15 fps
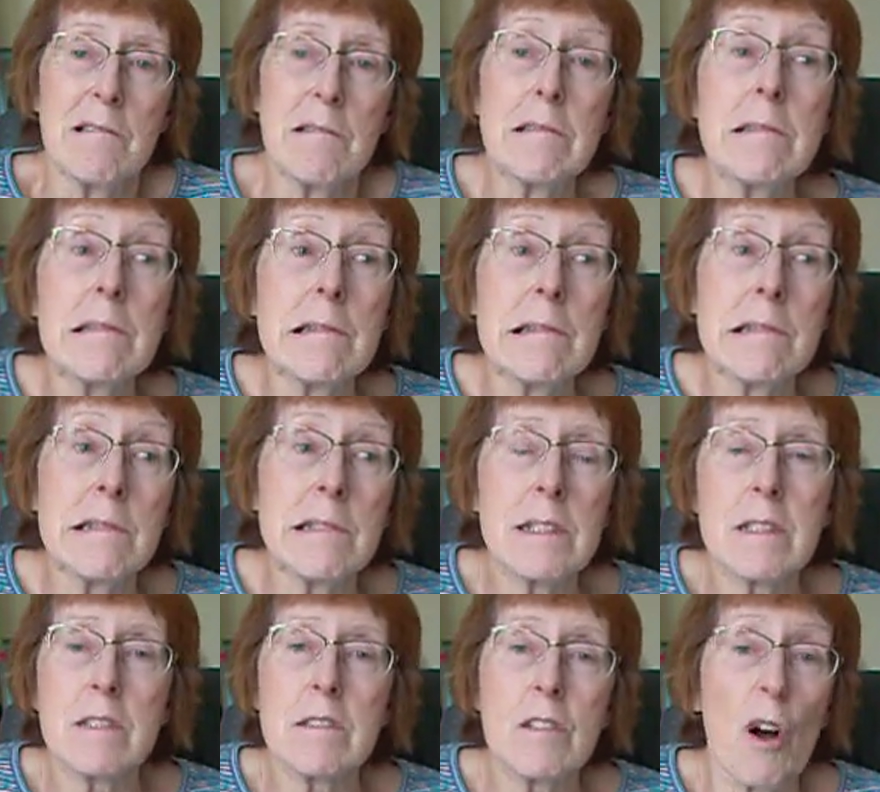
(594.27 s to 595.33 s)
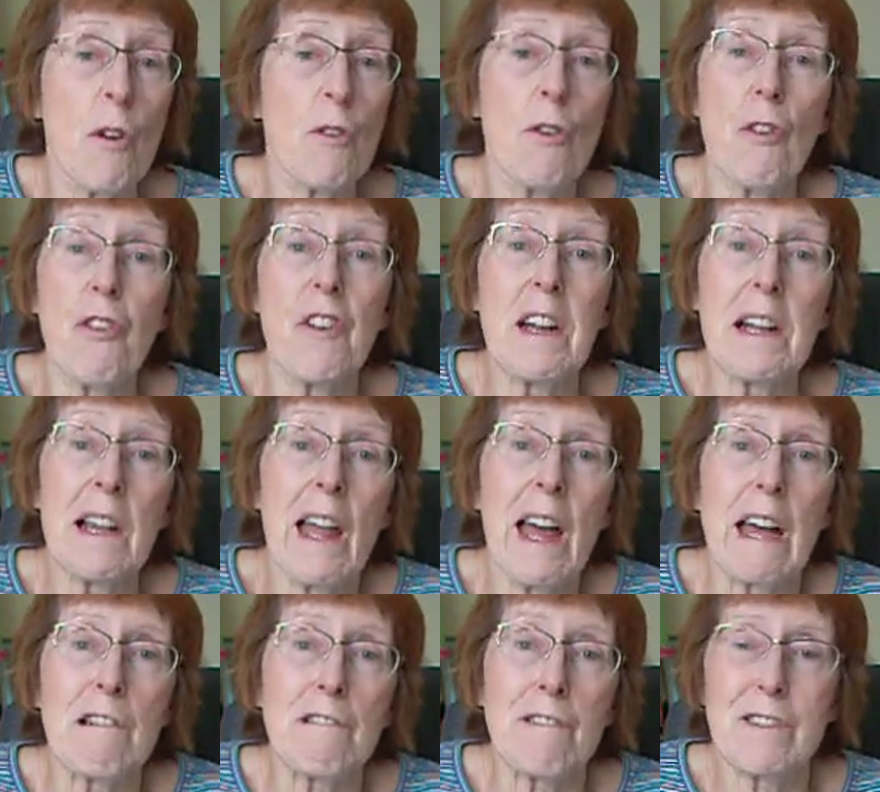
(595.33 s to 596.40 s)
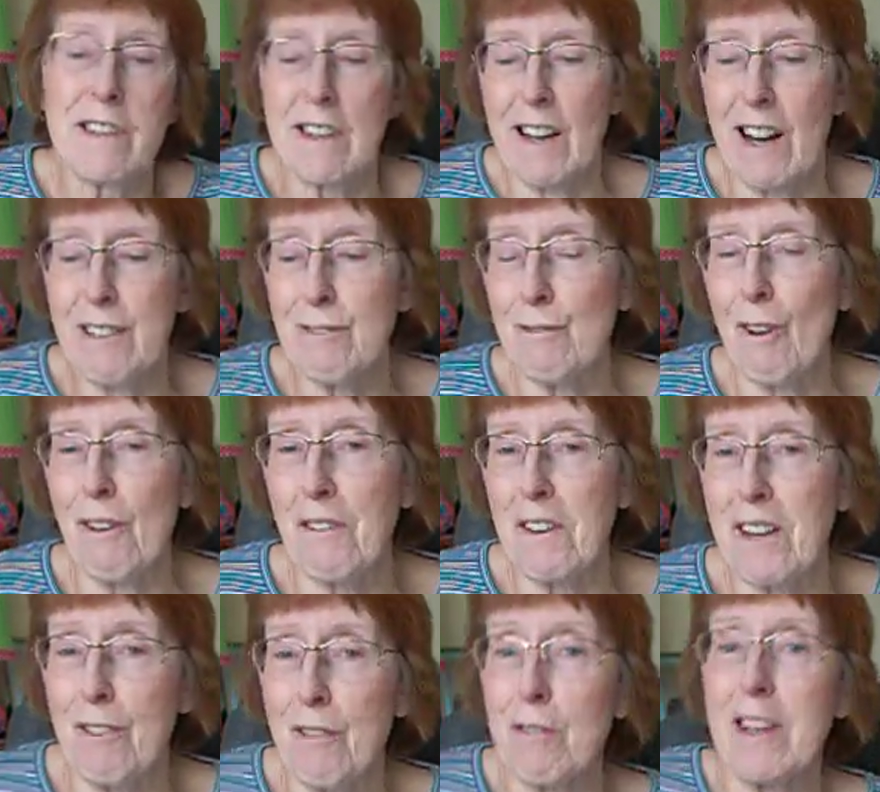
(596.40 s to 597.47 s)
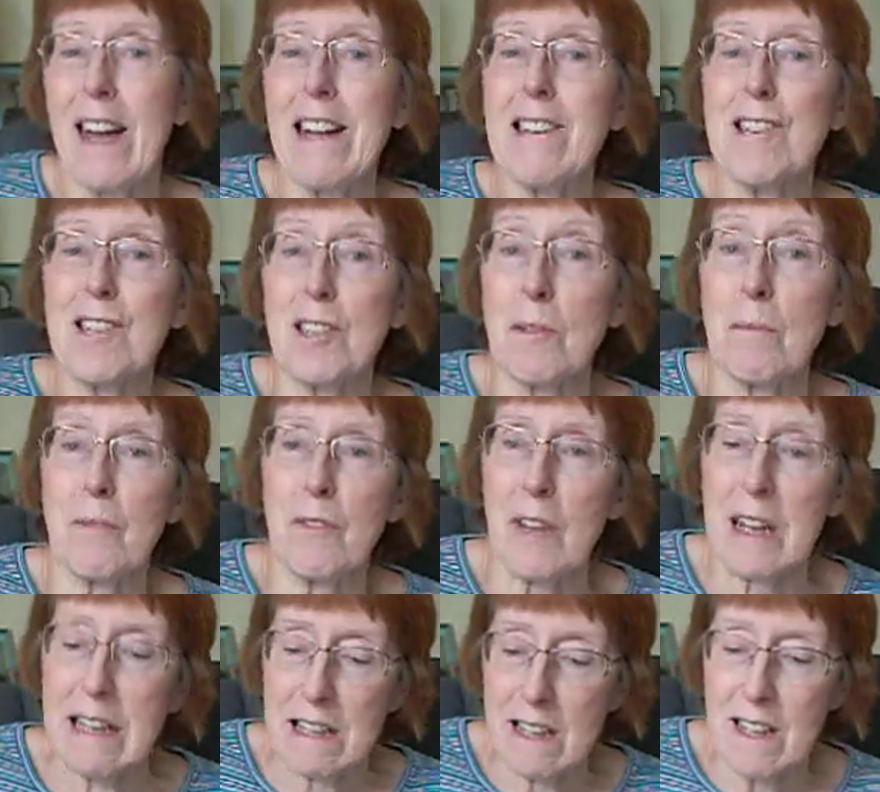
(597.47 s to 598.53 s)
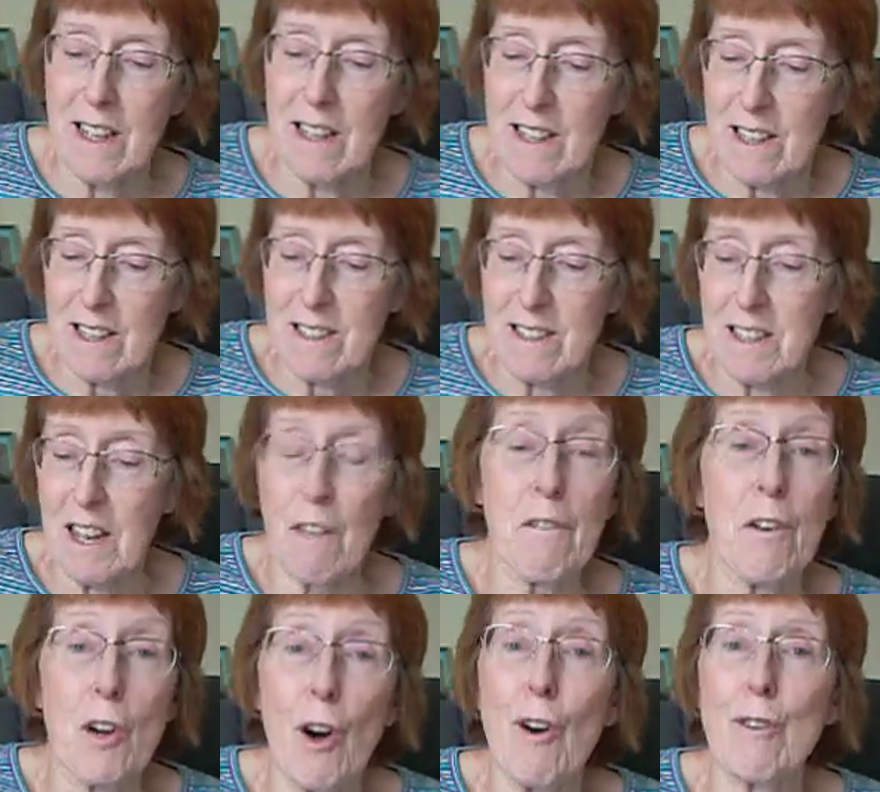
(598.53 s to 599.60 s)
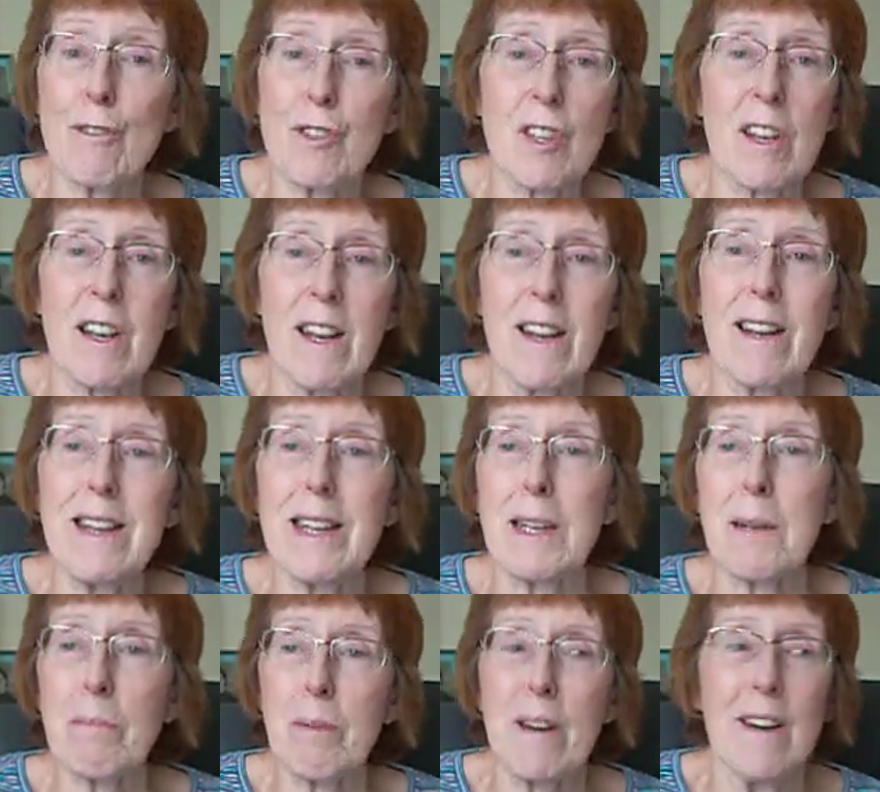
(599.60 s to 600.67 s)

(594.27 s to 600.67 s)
got nothing left. I'd rather create something that I've got to keep.